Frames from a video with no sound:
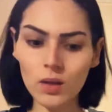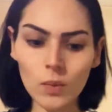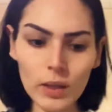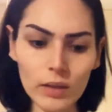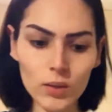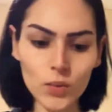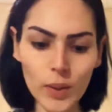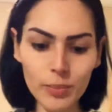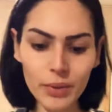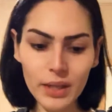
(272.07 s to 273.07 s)
What else do I
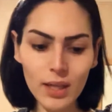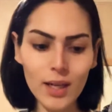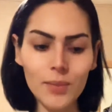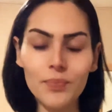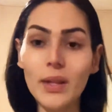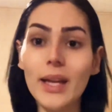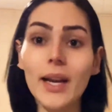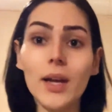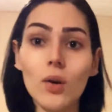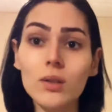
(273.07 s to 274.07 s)
bring? And
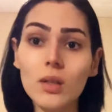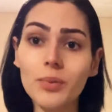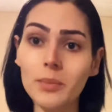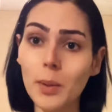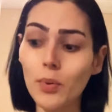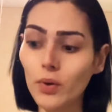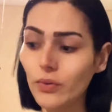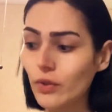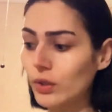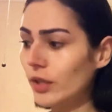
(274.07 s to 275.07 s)
I also bring my
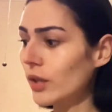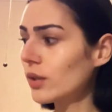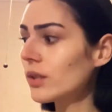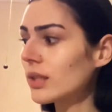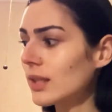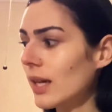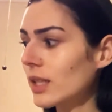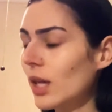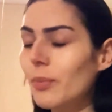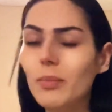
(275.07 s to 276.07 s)
portfolio. It's
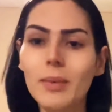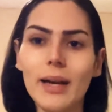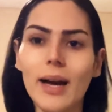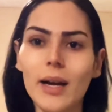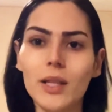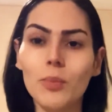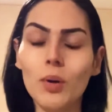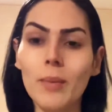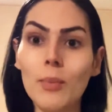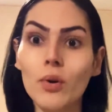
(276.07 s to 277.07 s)

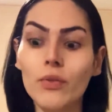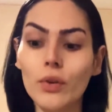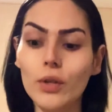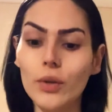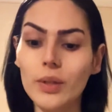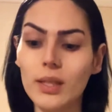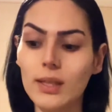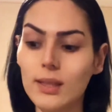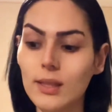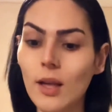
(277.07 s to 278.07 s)
my portfolio
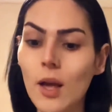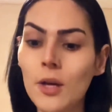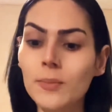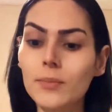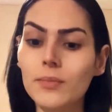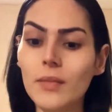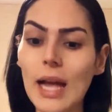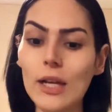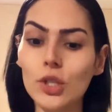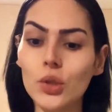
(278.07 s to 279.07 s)
is
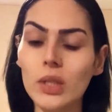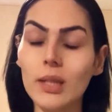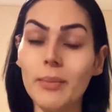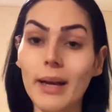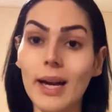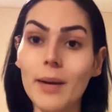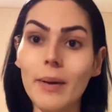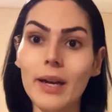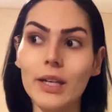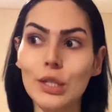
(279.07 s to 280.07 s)
actually my
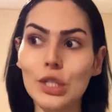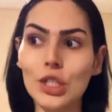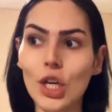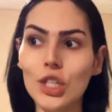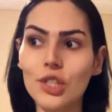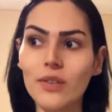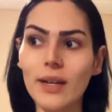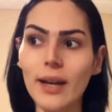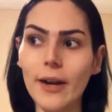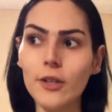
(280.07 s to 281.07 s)
iPad and it's charging right
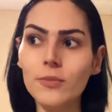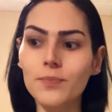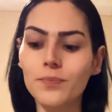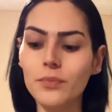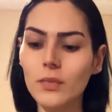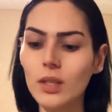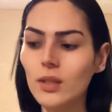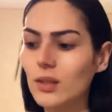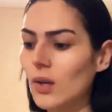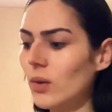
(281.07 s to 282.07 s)
now.
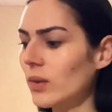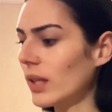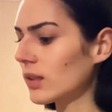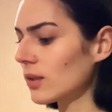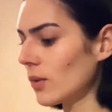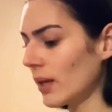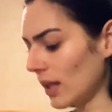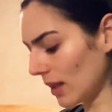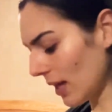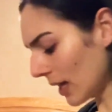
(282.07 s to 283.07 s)
So let's go
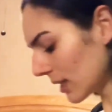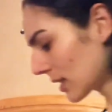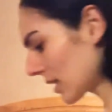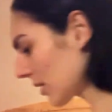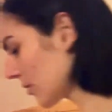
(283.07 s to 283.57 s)
get that.